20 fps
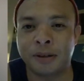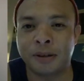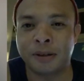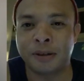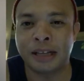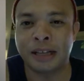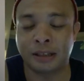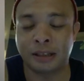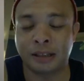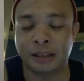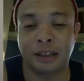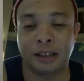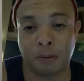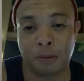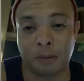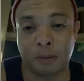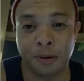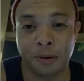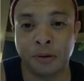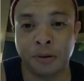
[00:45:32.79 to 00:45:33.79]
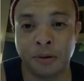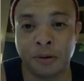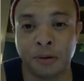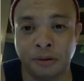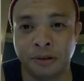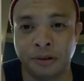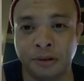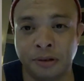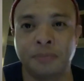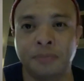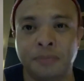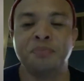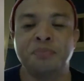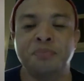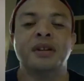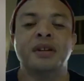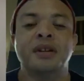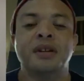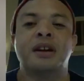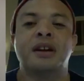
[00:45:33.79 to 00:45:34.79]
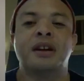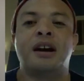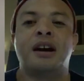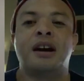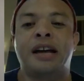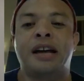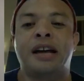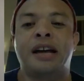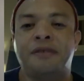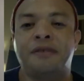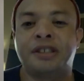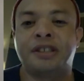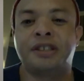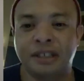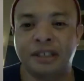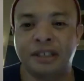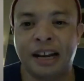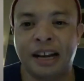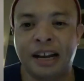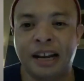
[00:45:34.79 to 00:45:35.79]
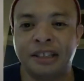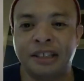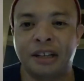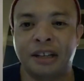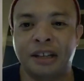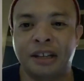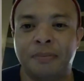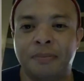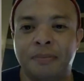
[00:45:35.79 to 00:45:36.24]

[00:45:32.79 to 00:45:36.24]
This is Bobby Ho Cruz. And if you're just catching up,